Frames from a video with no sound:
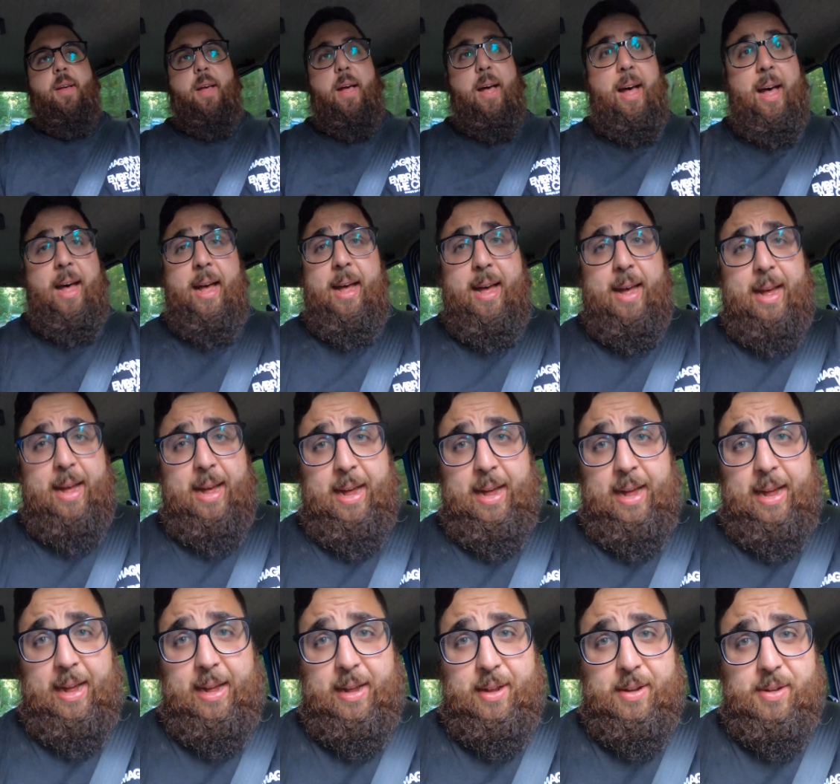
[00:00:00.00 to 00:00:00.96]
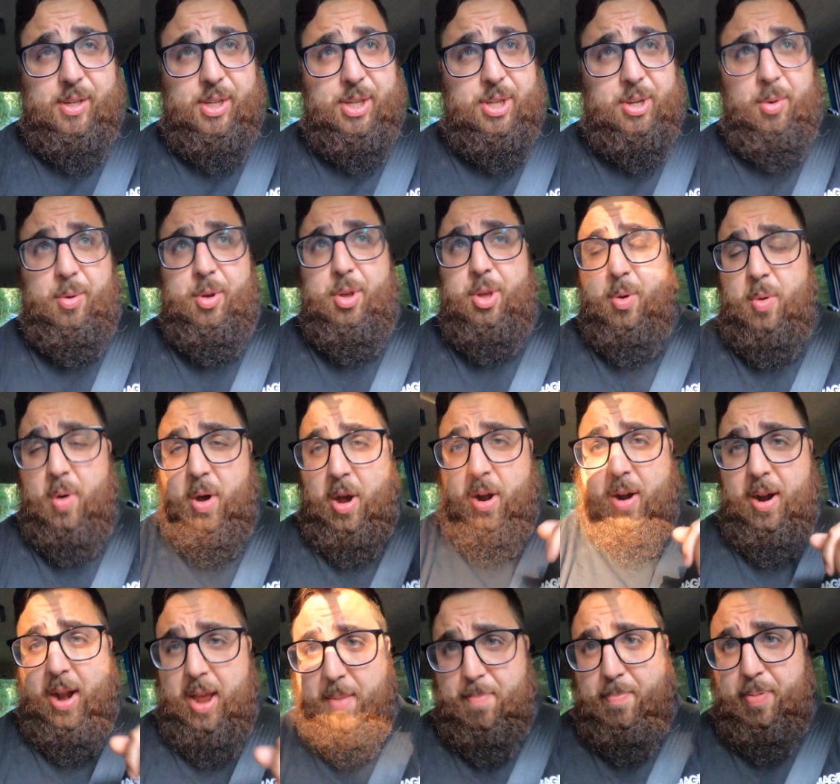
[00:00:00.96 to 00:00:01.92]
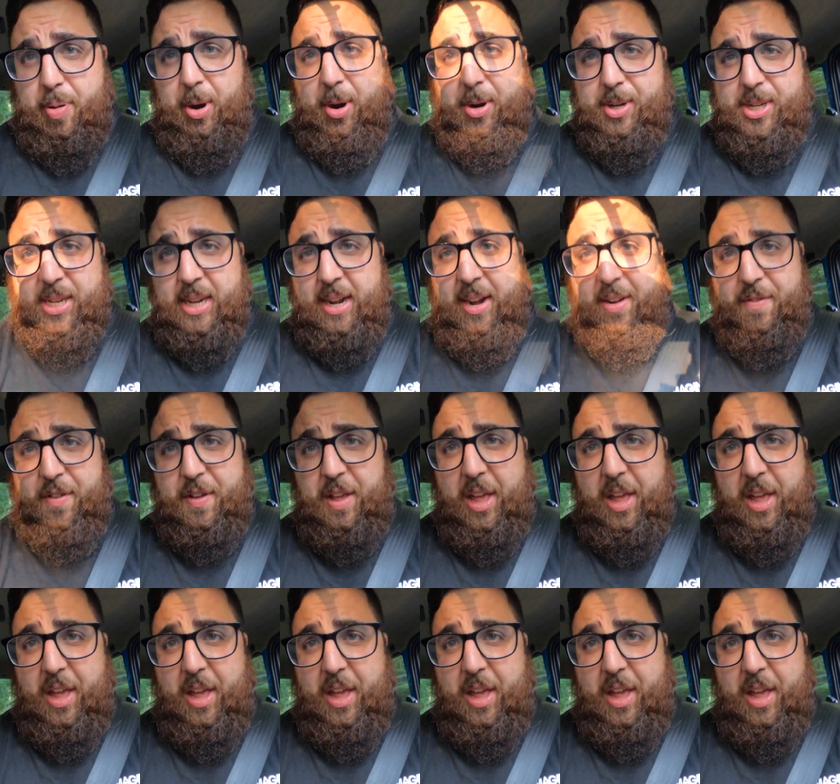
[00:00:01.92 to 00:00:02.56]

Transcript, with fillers: Ah, so you are a person of